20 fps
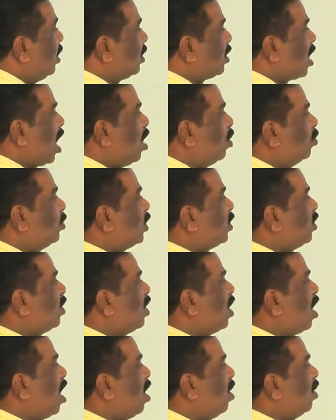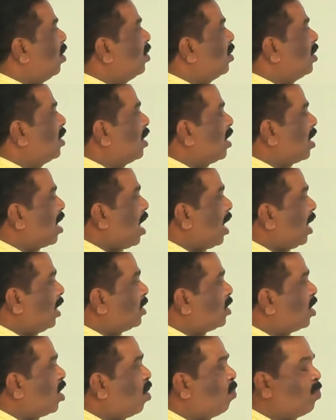comes
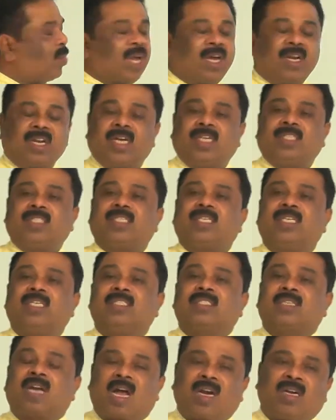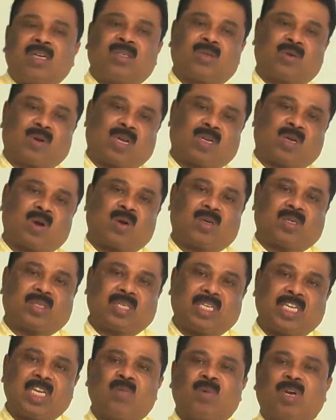correction of errors in control account.
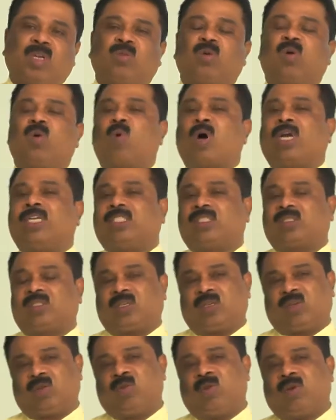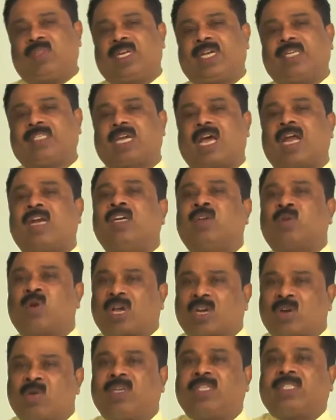Even though once you know that control
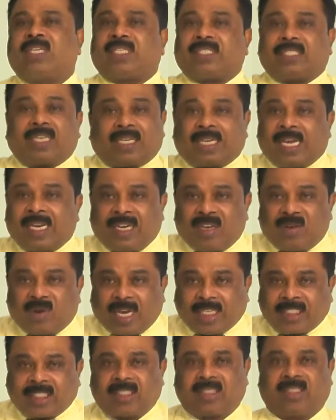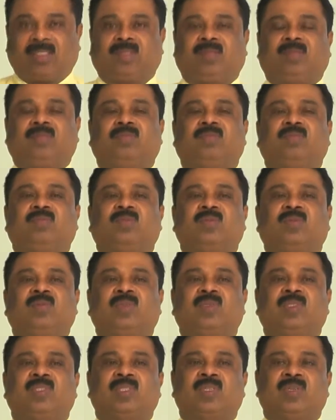account is a checking device,
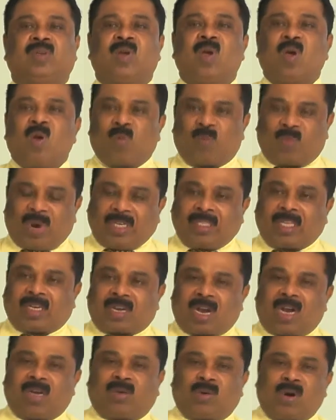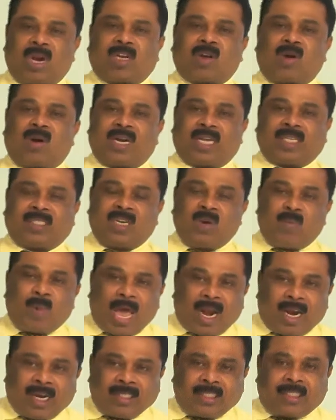when the control account doesn't
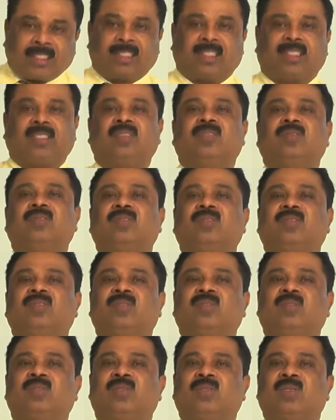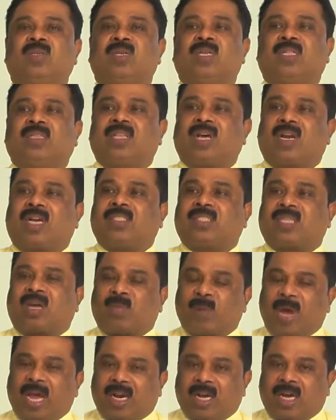balance, there are
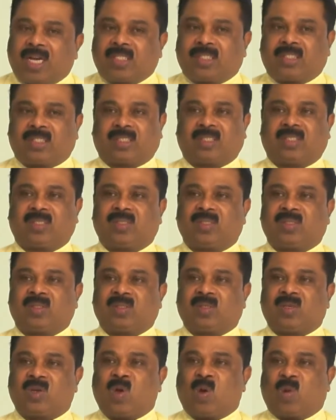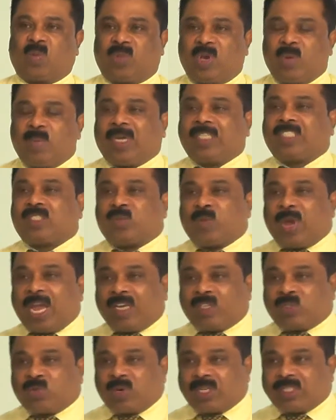some errors. We must
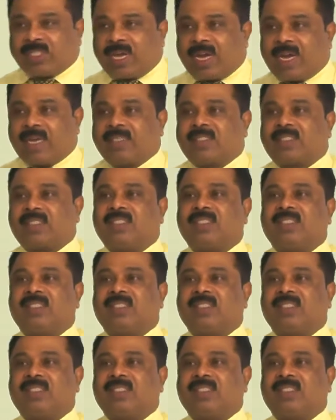make sure that